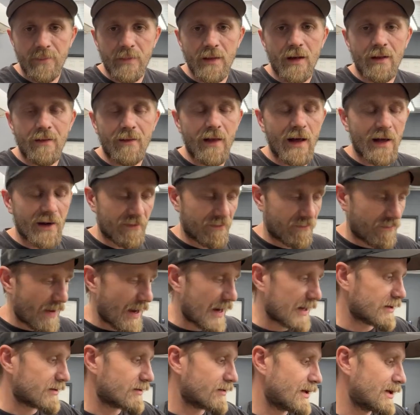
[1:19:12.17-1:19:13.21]
A lot of
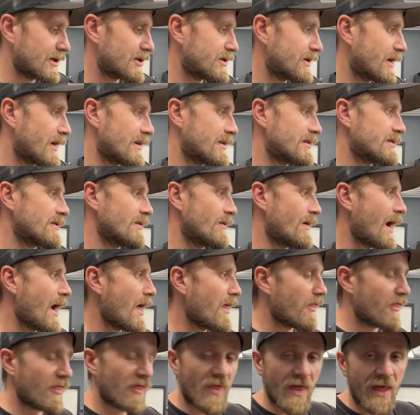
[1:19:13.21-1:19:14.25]
factory shit. So I
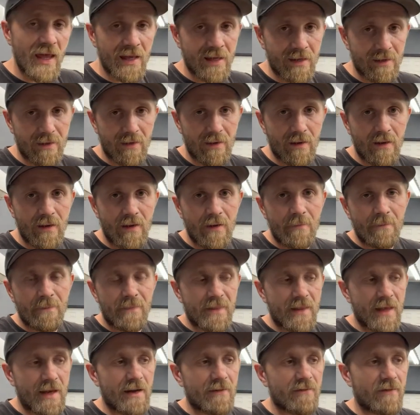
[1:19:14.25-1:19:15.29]
think
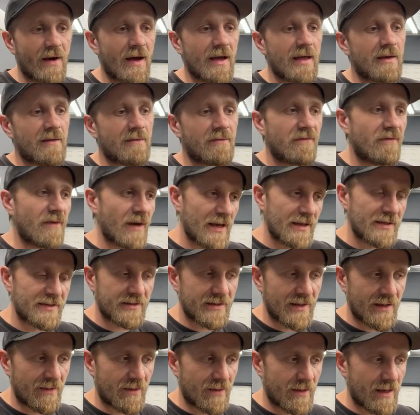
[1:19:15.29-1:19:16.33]
that if I invest
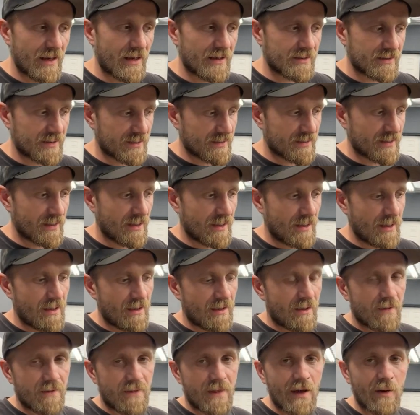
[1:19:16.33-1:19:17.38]
in this,
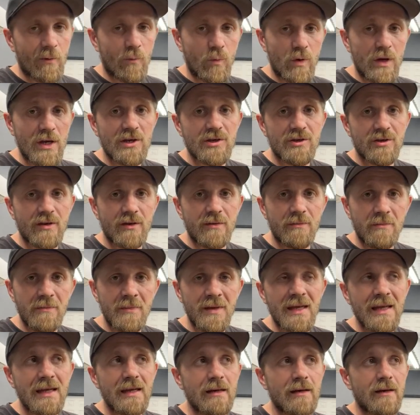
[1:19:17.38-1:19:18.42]
that we should
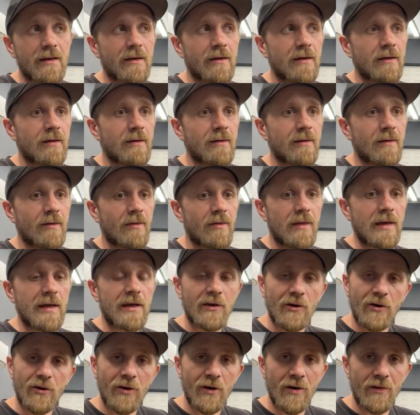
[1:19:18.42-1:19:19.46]
meet the
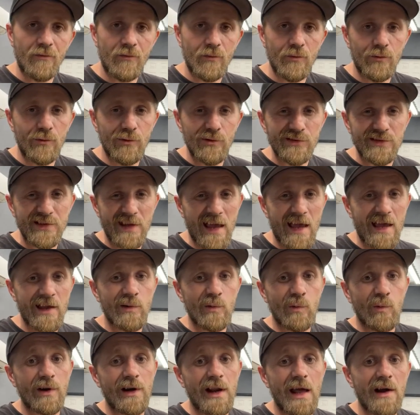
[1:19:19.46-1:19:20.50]
current rules
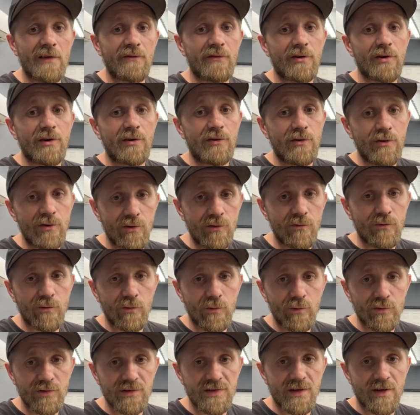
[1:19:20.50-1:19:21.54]
and whatever new
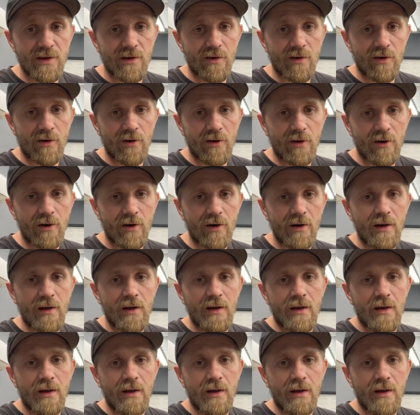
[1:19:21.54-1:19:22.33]
rules there are